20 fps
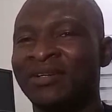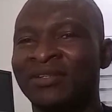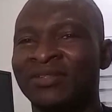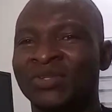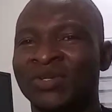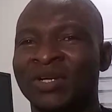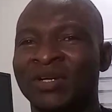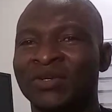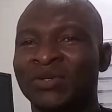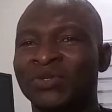
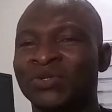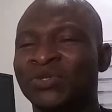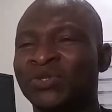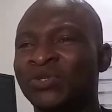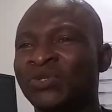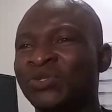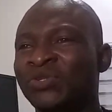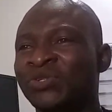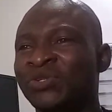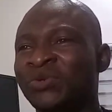You can also
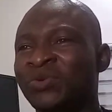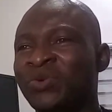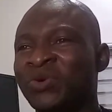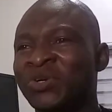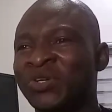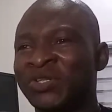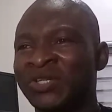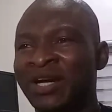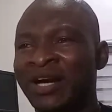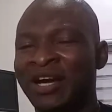use the
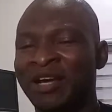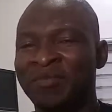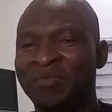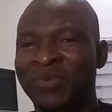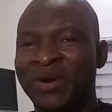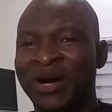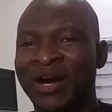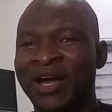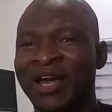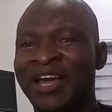word
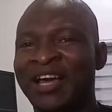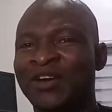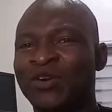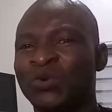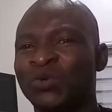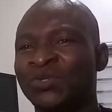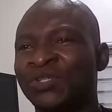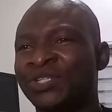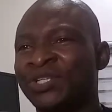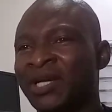
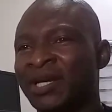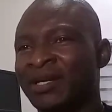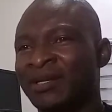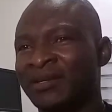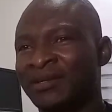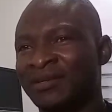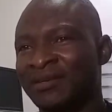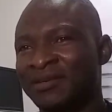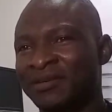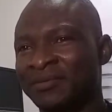
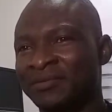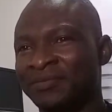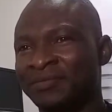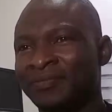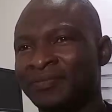hyperechogenic.